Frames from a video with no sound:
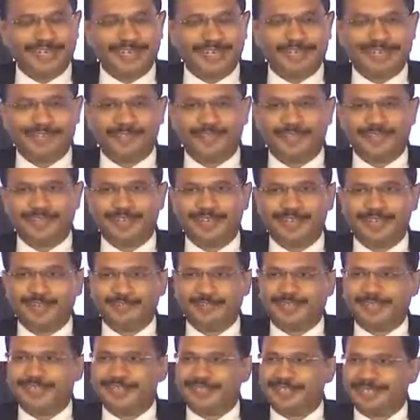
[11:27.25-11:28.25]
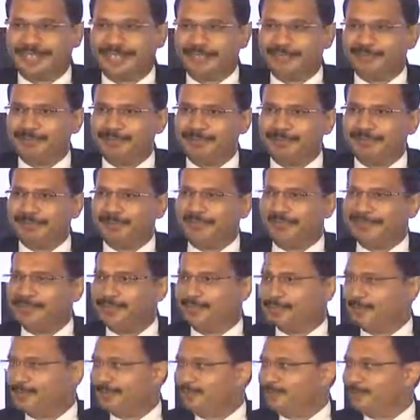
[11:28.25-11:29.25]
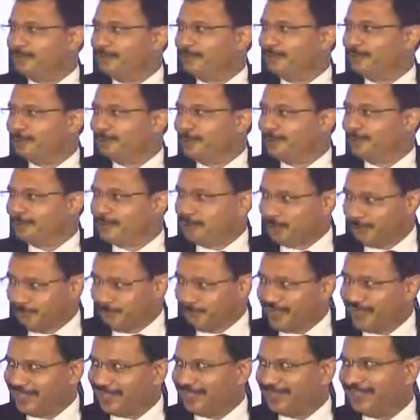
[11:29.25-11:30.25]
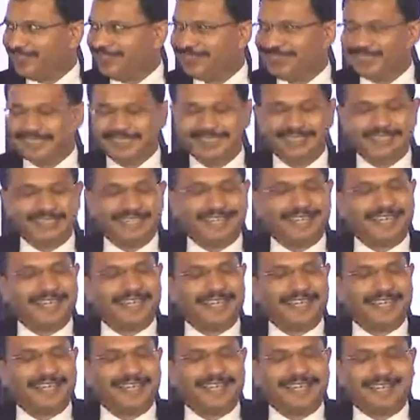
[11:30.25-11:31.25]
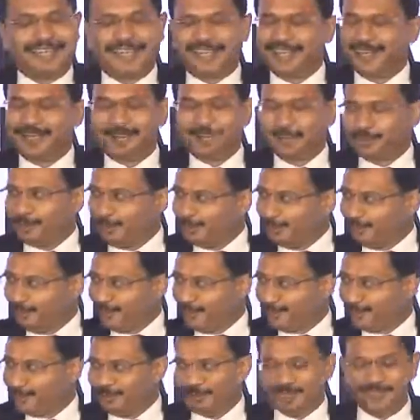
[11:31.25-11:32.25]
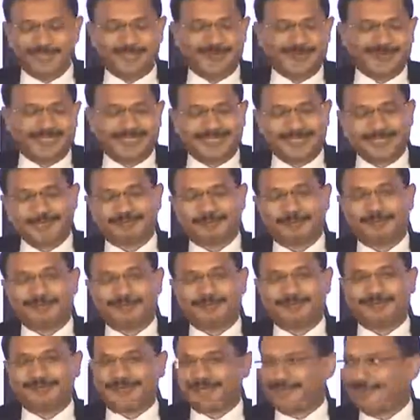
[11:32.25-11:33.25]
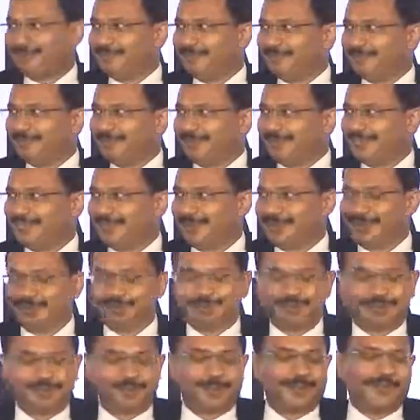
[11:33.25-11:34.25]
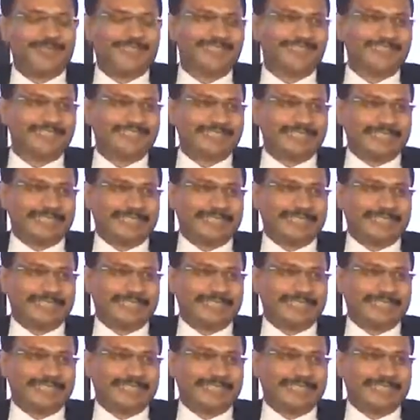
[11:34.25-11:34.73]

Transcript: And finally, when it came, it was for Oman. And I had no clue where Oman was at that point of time. We were just out of college.